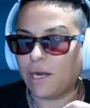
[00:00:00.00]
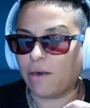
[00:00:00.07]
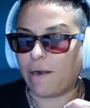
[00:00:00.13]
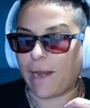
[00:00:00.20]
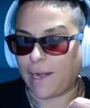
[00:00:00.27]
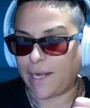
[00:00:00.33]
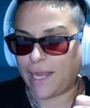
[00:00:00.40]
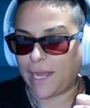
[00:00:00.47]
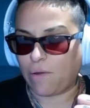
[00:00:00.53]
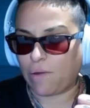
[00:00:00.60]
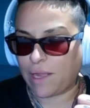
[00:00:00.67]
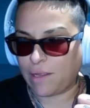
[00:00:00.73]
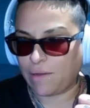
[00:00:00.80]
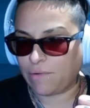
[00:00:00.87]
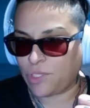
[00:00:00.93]
All right, now
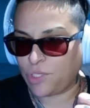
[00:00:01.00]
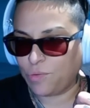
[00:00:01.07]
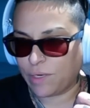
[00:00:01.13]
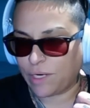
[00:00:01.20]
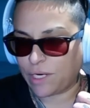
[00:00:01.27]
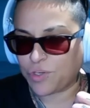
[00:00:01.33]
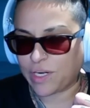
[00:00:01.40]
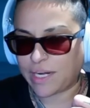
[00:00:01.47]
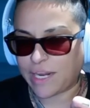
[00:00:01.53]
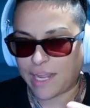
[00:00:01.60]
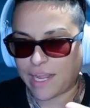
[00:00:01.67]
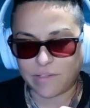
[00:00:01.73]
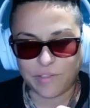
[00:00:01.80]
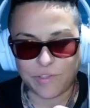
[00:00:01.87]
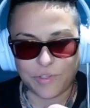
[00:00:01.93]
I do want to try to
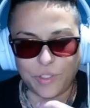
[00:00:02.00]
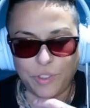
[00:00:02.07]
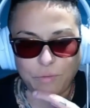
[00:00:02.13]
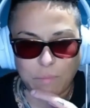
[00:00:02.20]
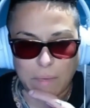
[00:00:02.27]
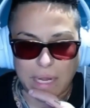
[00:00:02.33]
answer you,